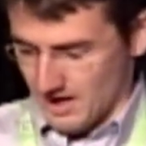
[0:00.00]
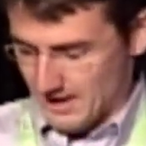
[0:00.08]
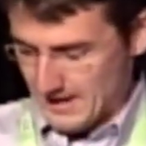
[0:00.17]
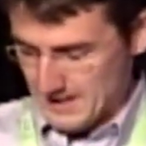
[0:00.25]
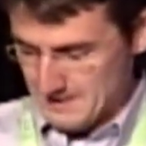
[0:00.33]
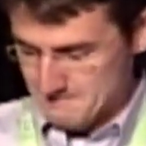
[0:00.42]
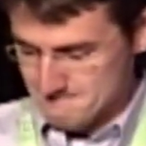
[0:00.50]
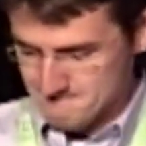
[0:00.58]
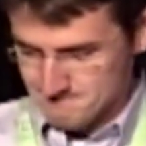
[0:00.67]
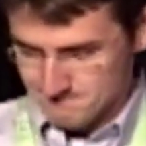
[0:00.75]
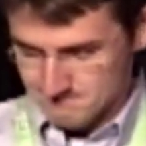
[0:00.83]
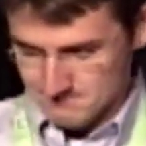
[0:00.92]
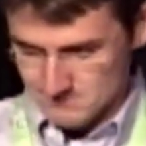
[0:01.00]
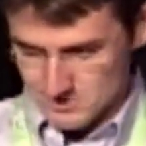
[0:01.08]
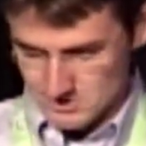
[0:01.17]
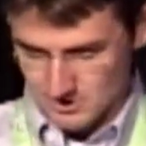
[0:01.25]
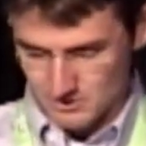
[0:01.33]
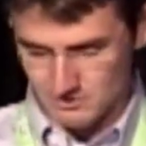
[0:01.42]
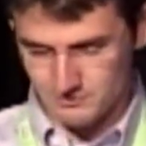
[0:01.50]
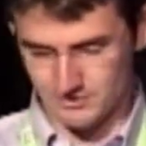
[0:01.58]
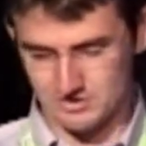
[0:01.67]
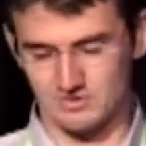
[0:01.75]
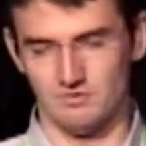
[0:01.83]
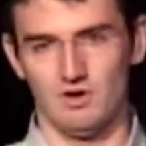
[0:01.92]
So
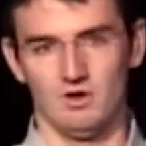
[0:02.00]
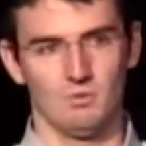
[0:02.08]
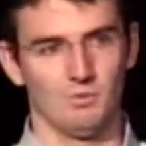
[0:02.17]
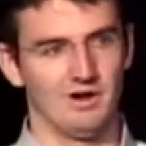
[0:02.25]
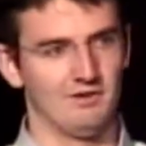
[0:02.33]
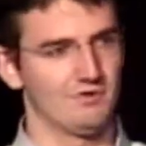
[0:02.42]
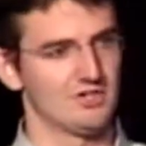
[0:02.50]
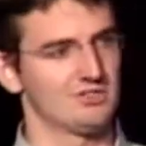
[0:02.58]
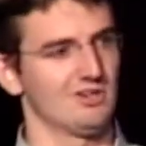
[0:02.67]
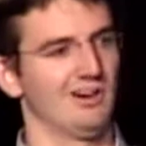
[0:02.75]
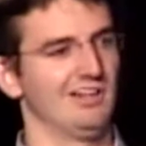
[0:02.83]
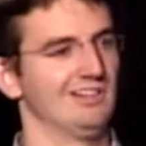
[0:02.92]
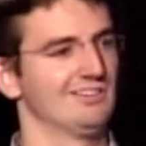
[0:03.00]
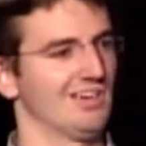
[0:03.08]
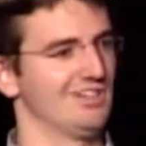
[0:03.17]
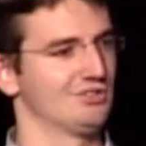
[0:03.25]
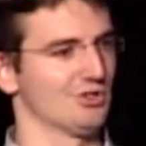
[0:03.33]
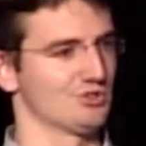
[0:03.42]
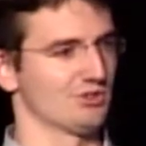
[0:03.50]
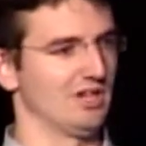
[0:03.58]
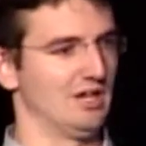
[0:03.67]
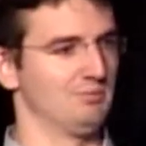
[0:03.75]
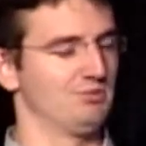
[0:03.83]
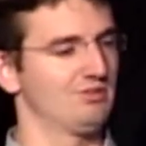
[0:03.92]
first of all, when I first started Inside Social
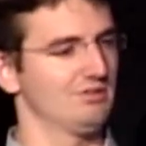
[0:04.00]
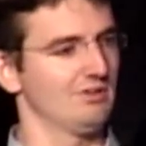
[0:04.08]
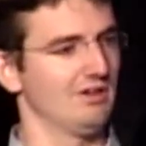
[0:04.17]
Games,